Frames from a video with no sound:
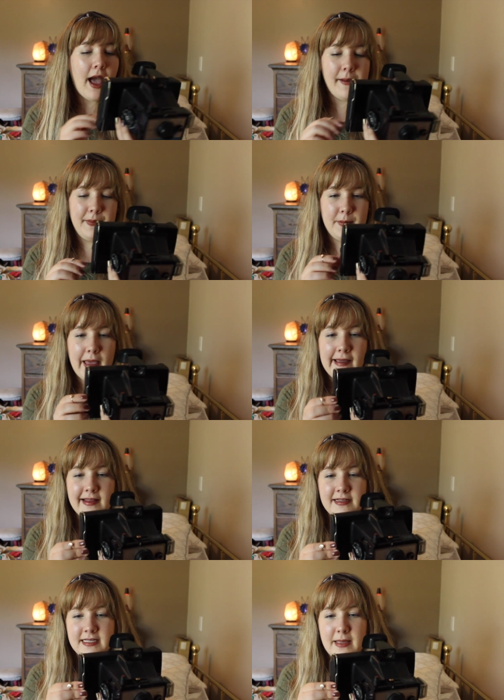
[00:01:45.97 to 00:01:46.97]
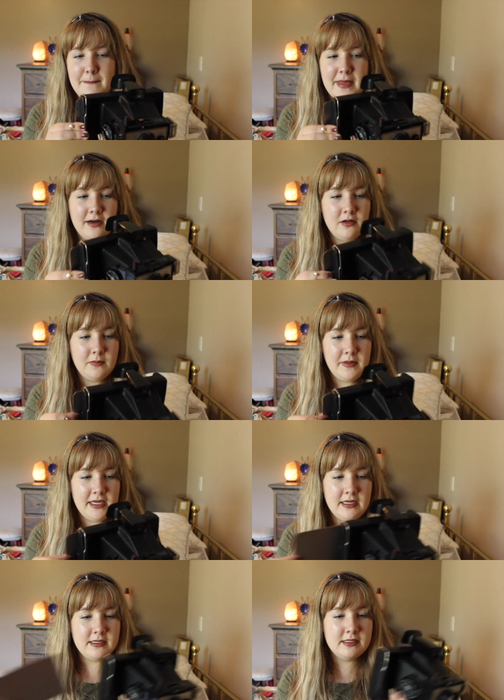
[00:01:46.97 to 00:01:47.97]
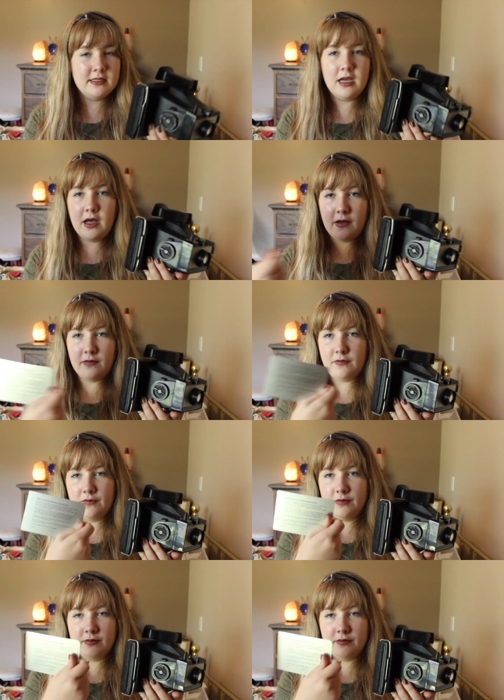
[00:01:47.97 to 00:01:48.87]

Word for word: on the back and it's like a metal piece of